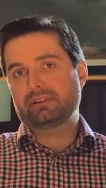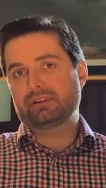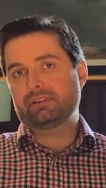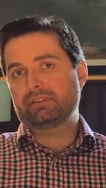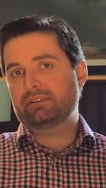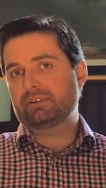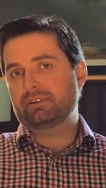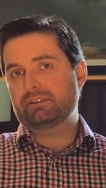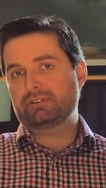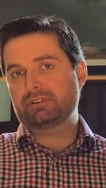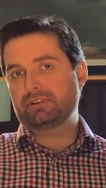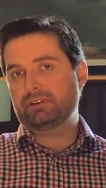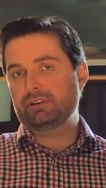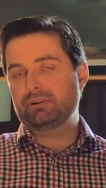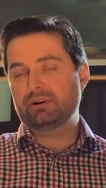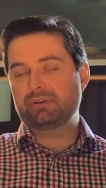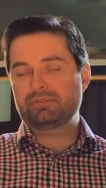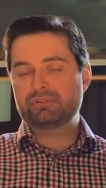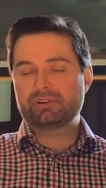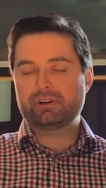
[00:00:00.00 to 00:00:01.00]
that you
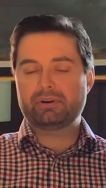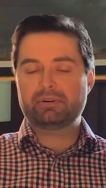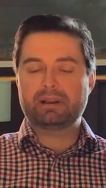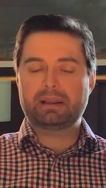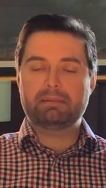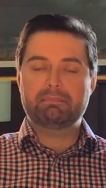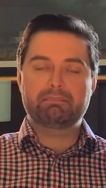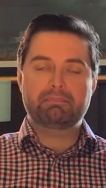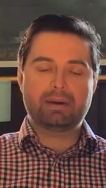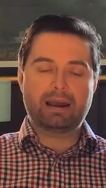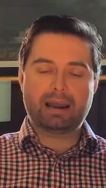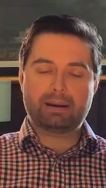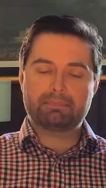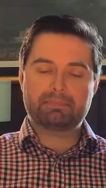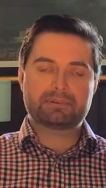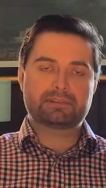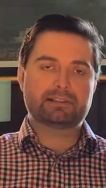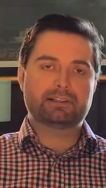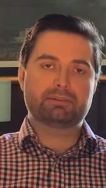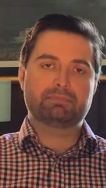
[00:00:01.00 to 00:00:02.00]
have shown in
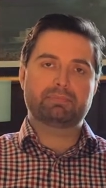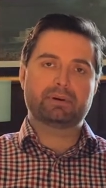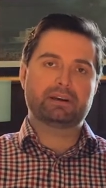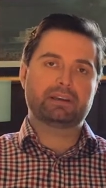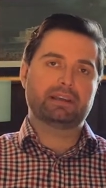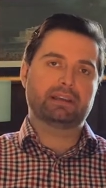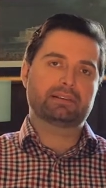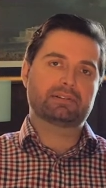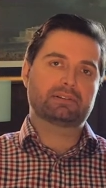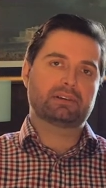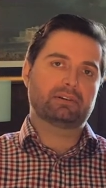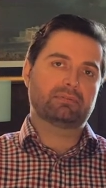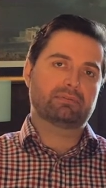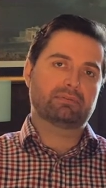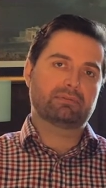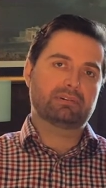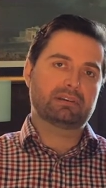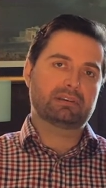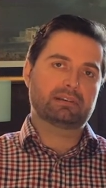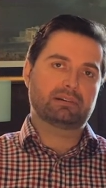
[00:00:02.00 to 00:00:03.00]
absolute buckets over
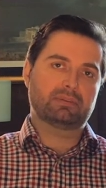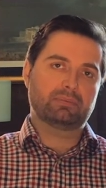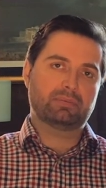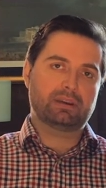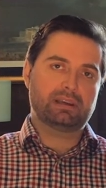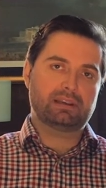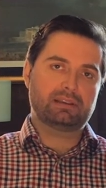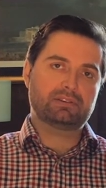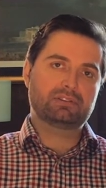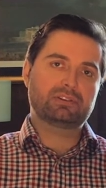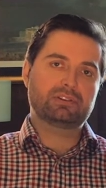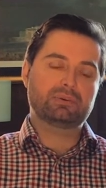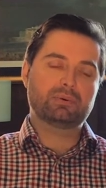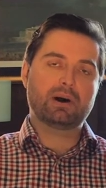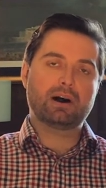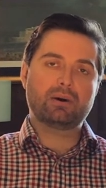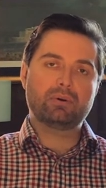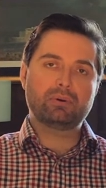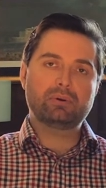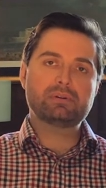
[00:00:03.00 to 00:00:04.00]
recent weeks. You
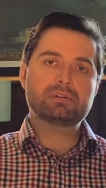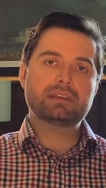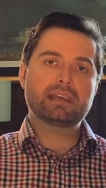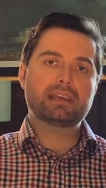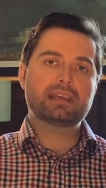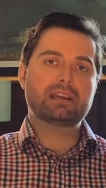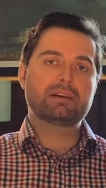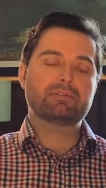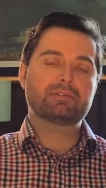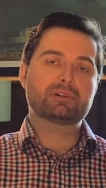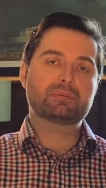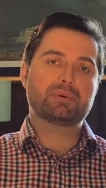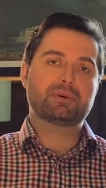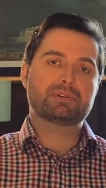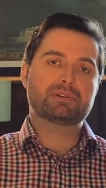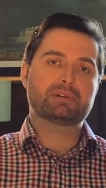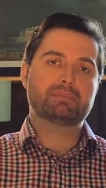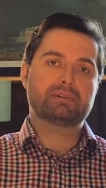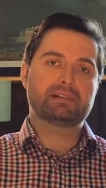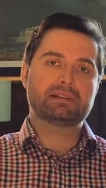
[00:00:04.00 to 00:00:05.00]
are all taking
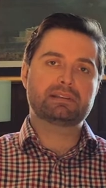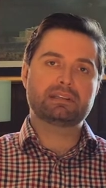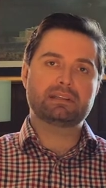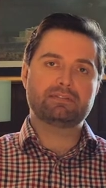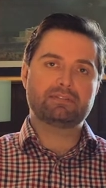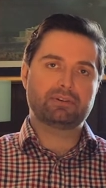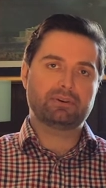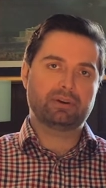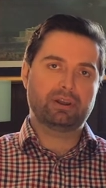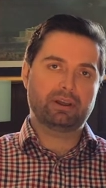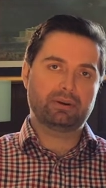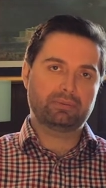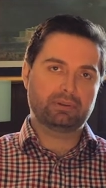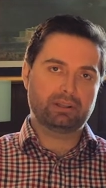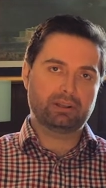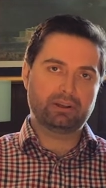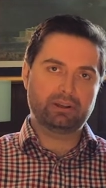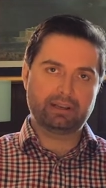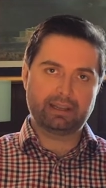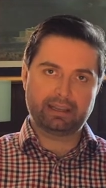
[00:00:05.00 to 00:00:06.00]
responsibility for your own
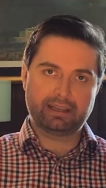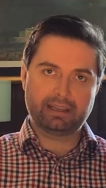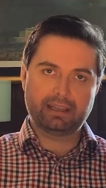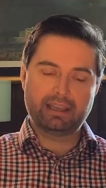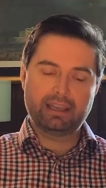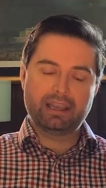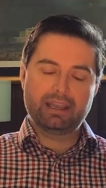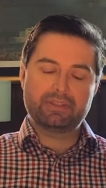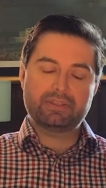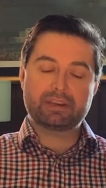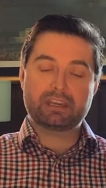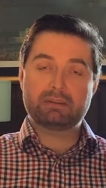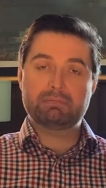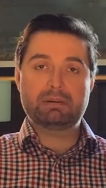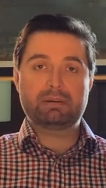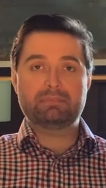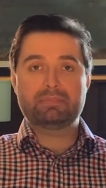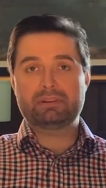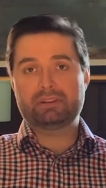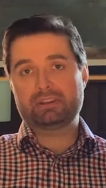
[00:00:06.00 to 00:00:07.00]
learning. The
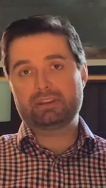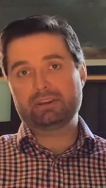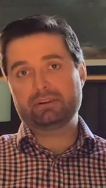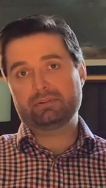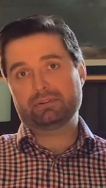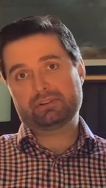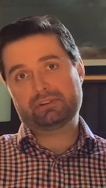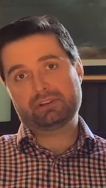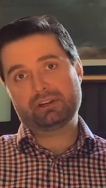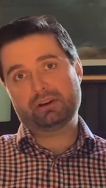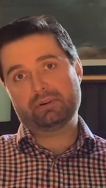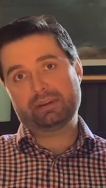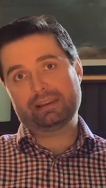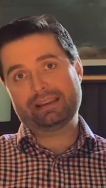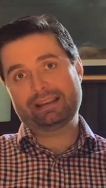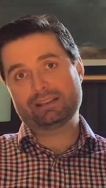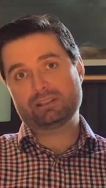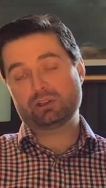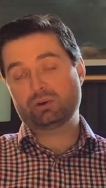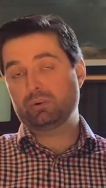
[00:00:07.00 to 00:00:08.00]
commitment that you are showing
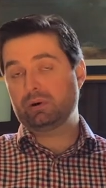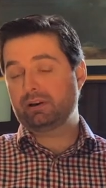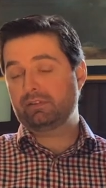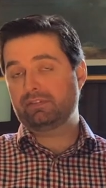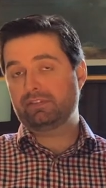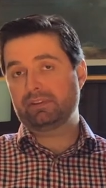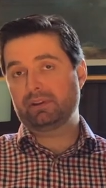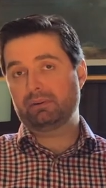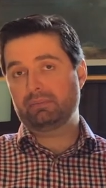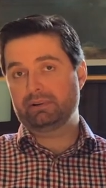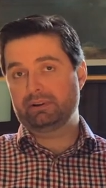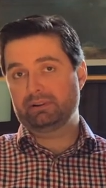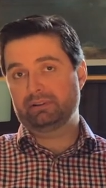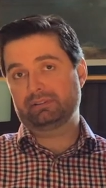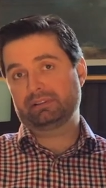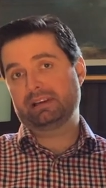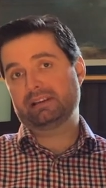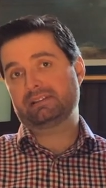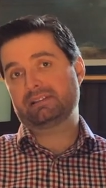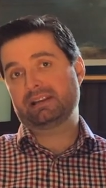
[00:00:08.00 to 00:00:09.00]
is quite phenomenal.
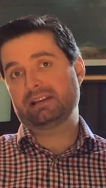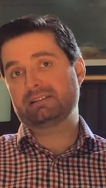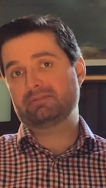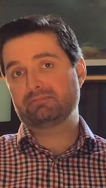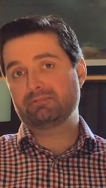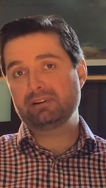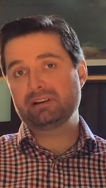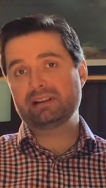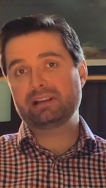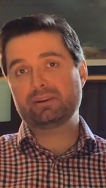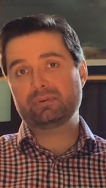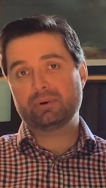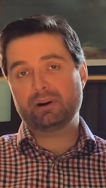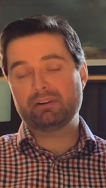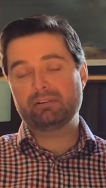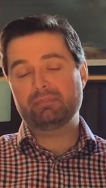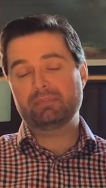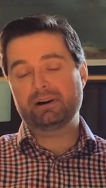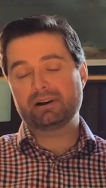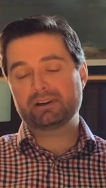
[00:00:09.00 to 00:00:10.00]
It's really
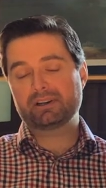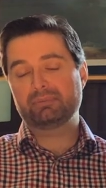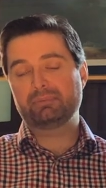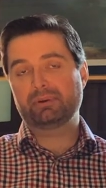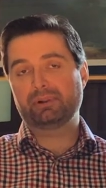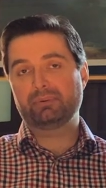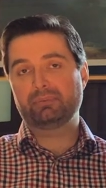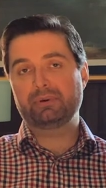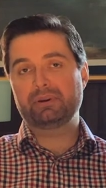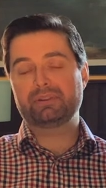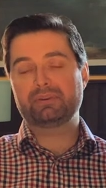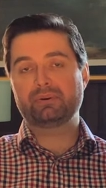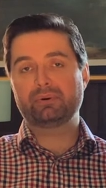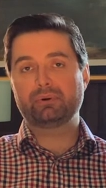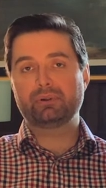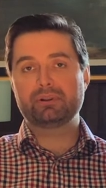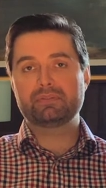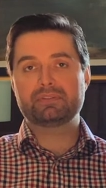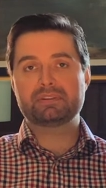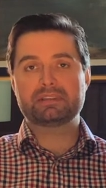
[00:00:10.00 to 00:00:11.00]
quite remarkable with
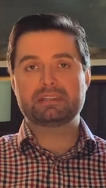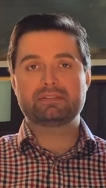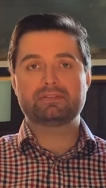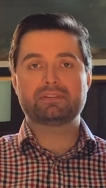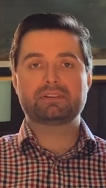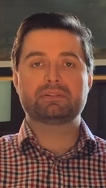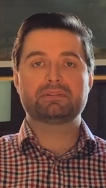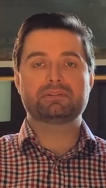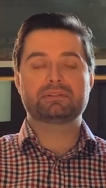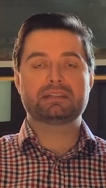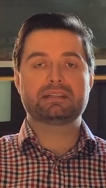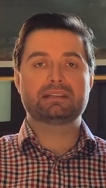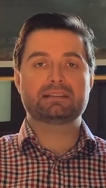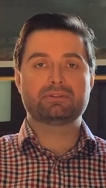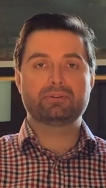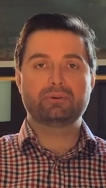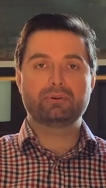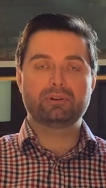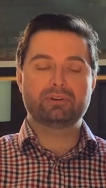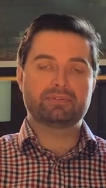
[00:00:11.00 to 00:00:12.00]
all of the difficulties
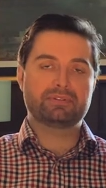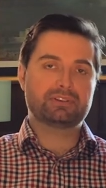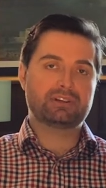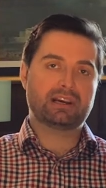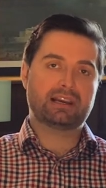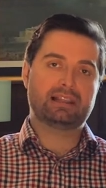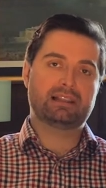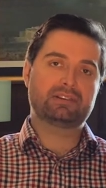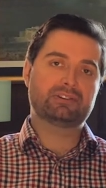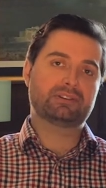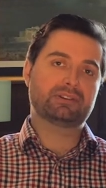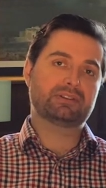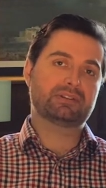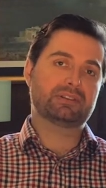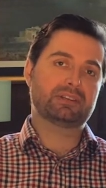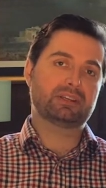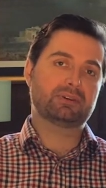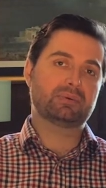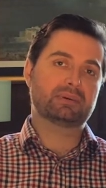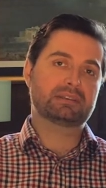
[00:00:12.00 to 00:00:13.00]
and all of the challenges
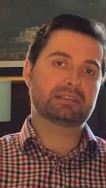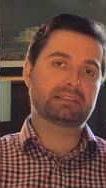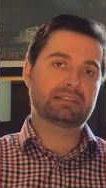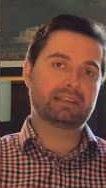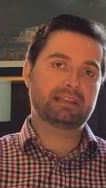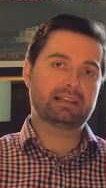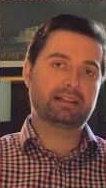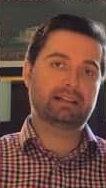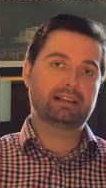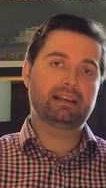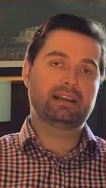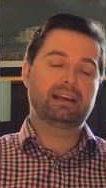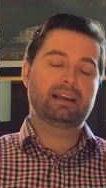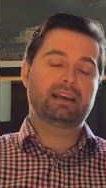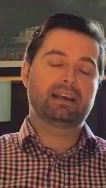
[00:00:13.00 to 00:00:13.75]
that you are still